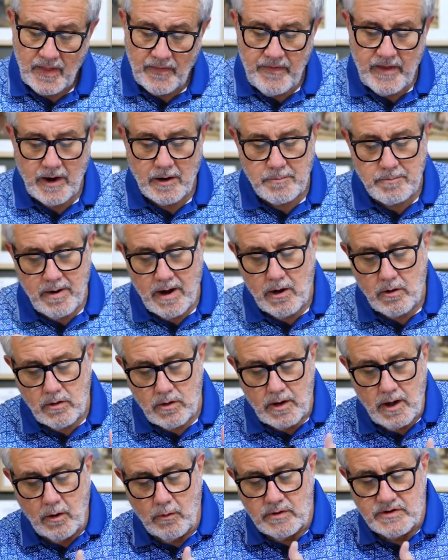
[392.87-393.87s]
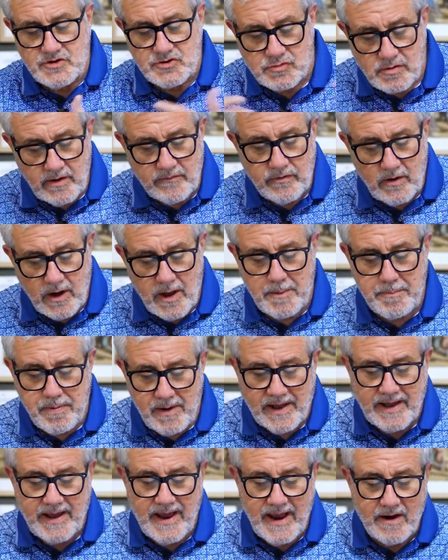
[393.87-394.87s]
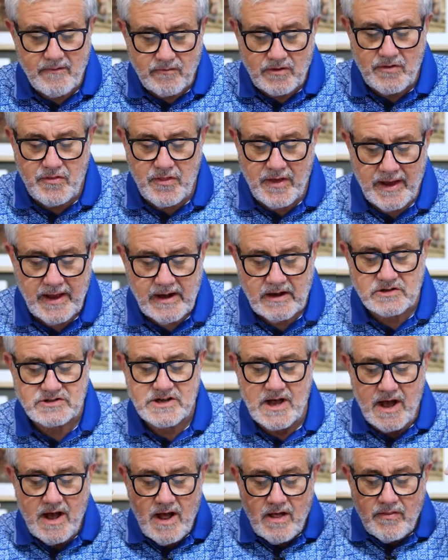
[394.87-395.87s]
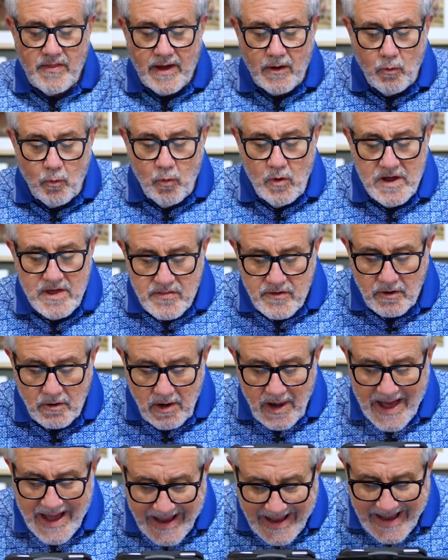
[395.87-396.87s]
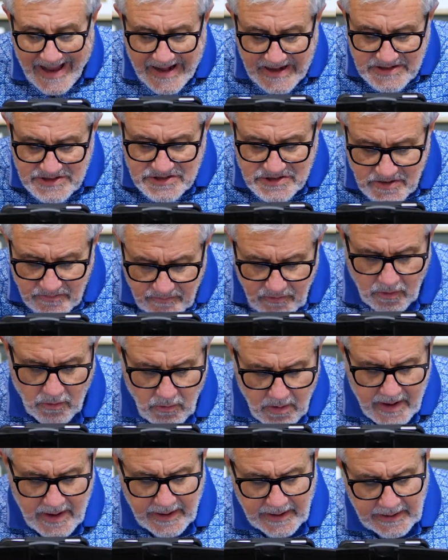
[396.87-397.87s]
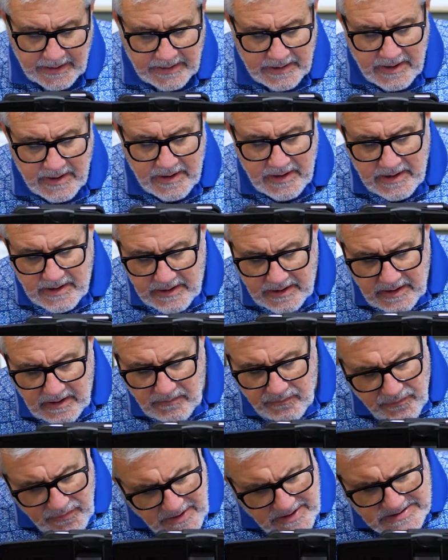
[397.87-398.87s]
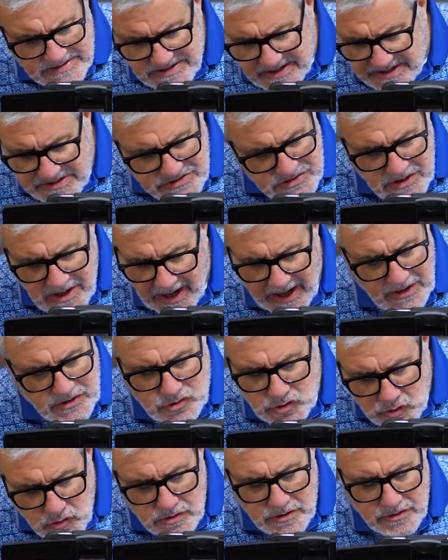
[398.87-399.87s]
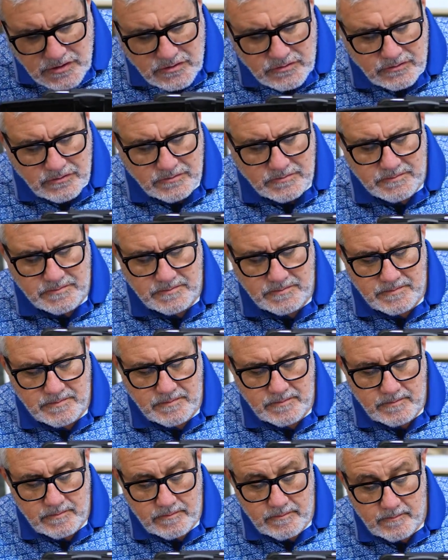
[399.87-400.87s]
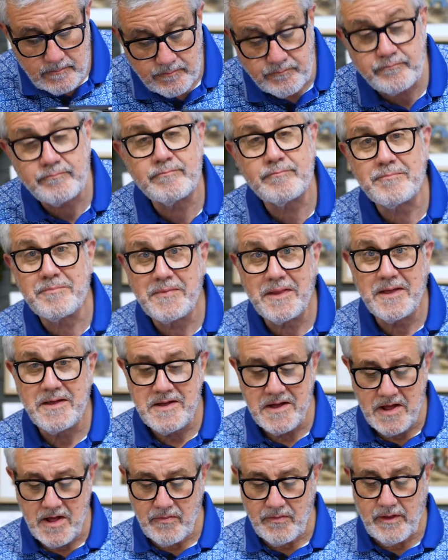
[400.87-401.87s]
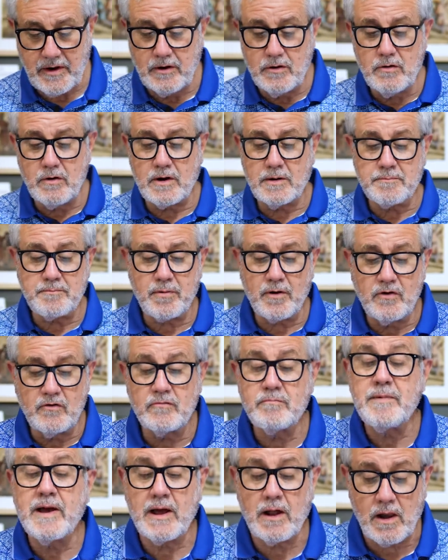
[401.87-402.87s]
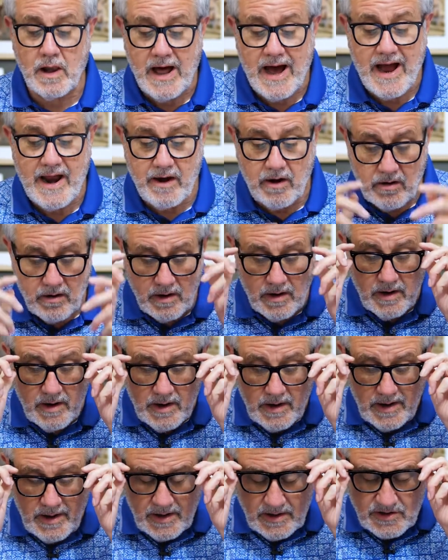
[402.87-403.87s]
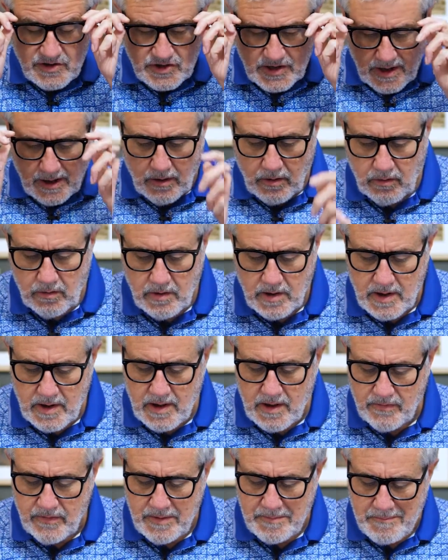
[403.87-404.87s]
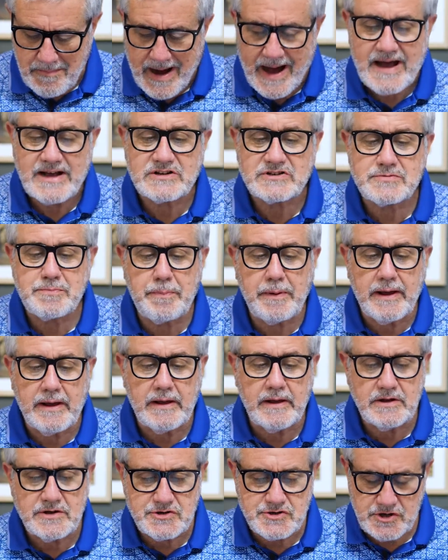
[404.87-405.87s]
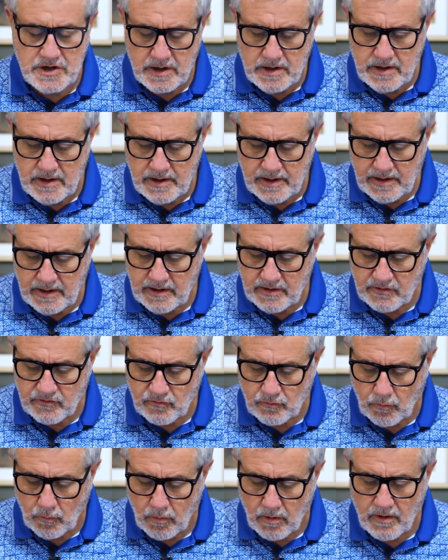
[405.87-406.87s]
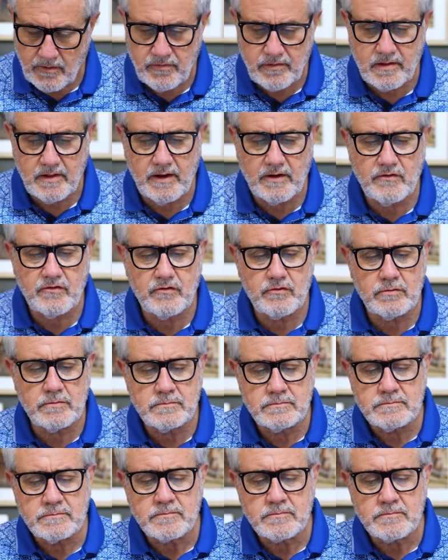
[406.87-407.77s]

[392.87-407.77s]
They are brought low and shrivel up like everything else. They wither like heads of grain. If this is not true, then who can prove me a liar and show that my speech is worthless?